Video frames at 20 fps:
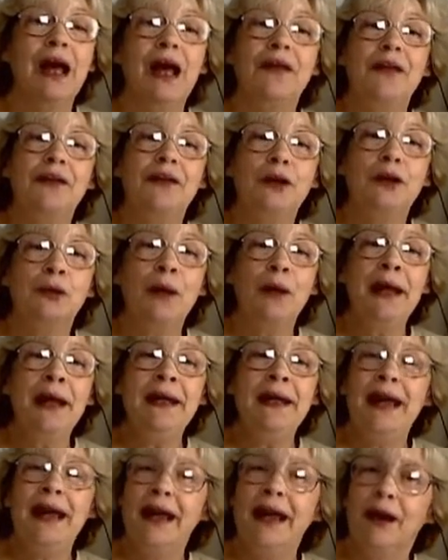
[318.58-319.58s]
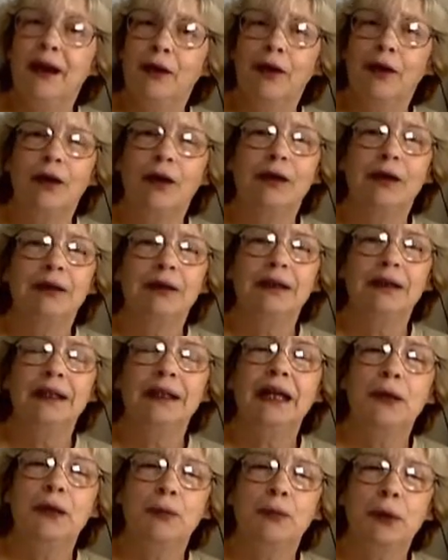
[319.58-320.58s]
The great error
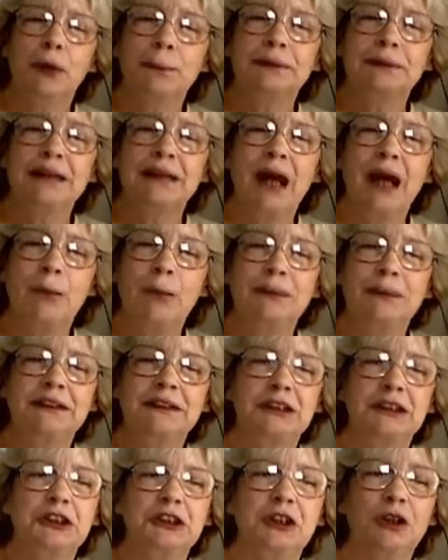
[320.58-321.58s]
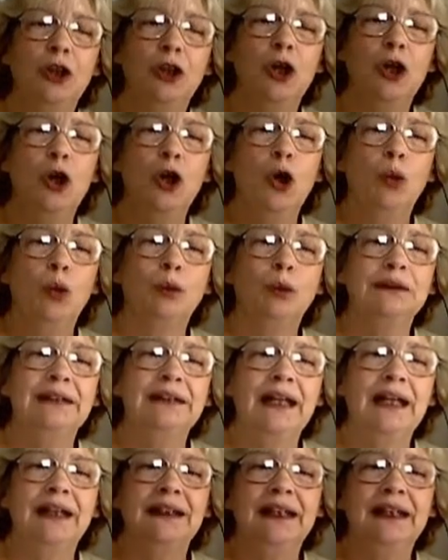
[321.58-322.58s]
in Rip's composition was
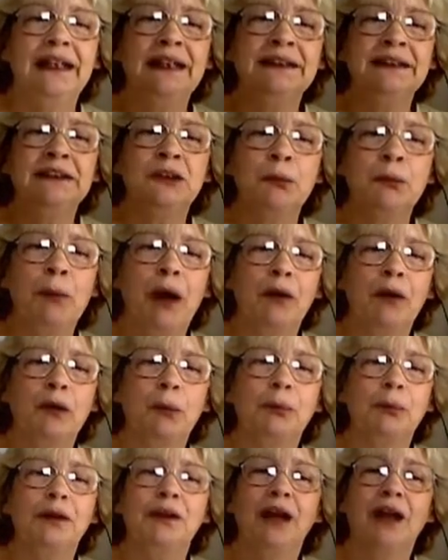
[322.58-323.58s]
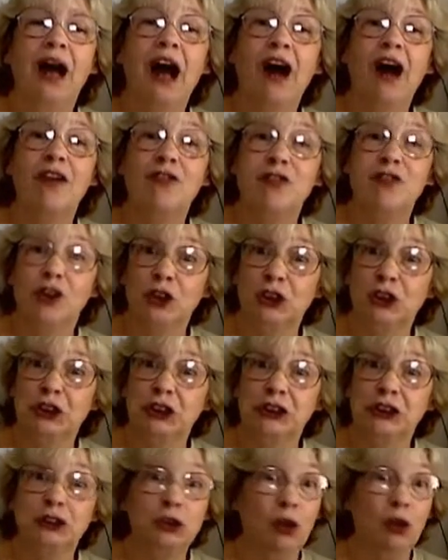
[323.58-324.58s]
an insurmountable
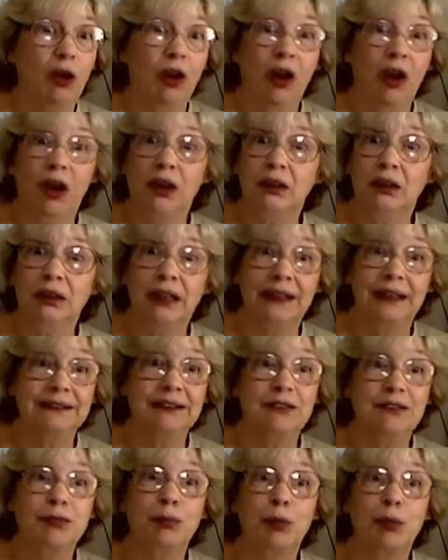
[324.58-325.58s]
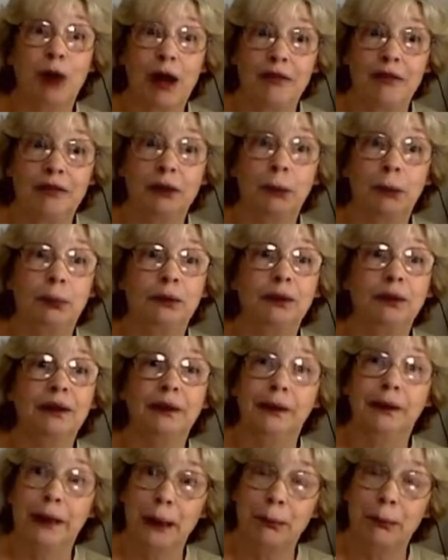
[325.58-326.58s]
aversion to all kinds of profitable
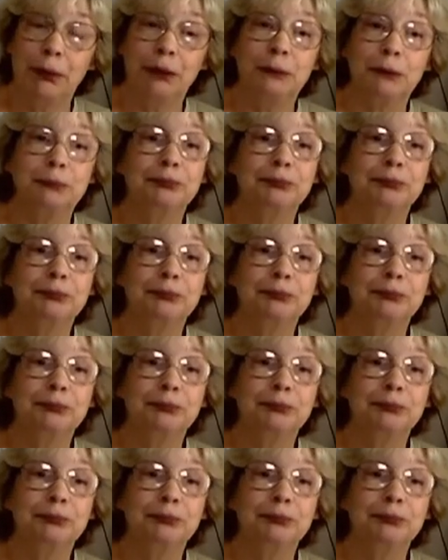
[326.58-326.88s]
labor.